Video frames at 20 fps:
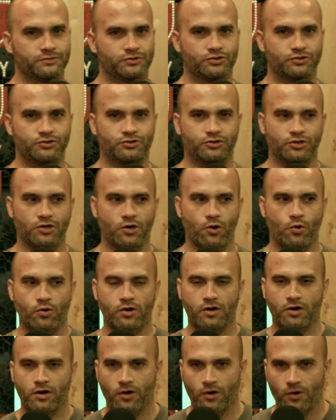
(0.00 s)
to Joe
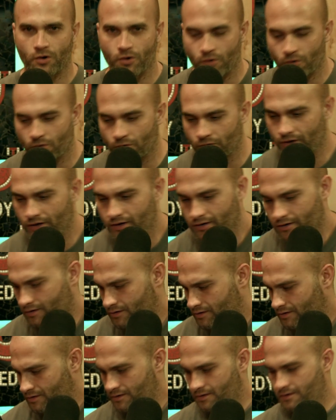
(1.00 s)
Code.
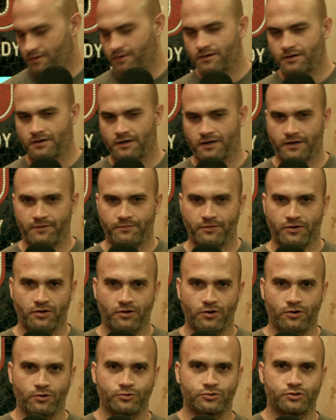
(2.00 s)
I am your
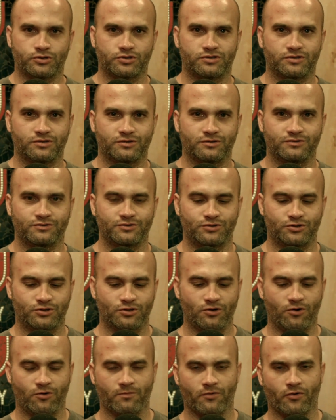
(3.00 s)
host,
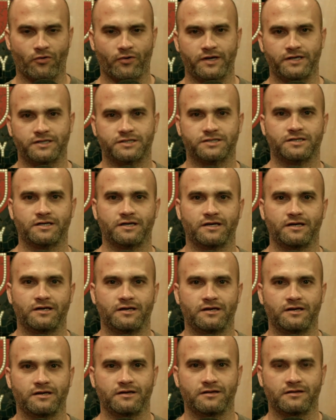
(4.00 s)
Joe
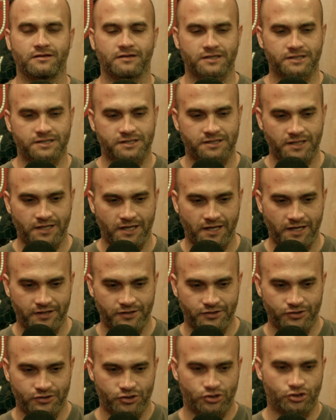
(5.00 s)
Marrese. This
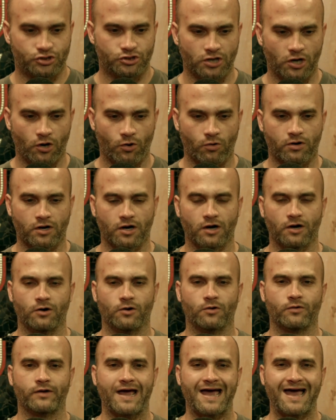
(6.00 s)
is Joe
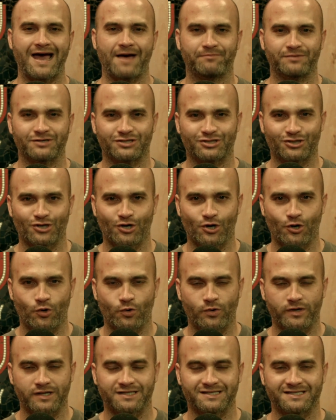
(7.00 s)
Code
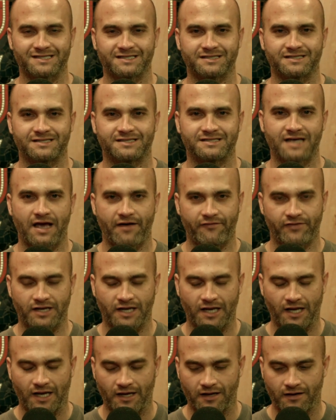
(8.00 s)
episode
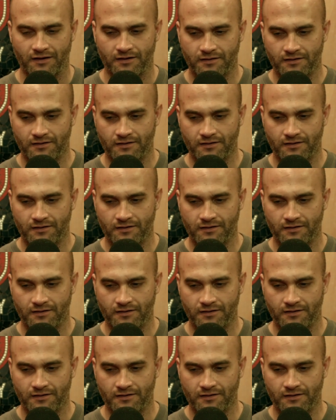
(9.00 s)
70.